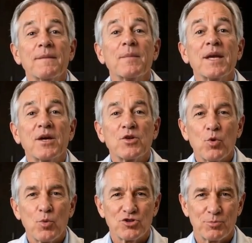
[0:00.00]
But here's what
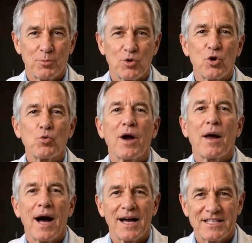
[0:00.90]
most people don't
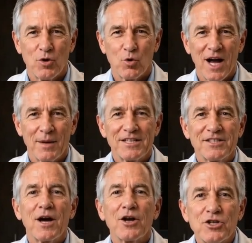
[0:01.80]
realize, why beets
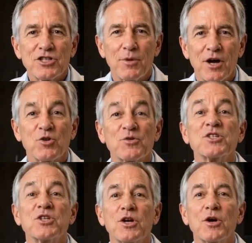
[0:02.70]
are actually special for
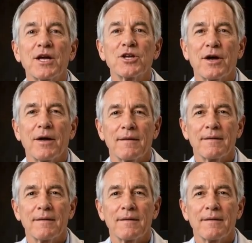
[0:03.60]
circulation.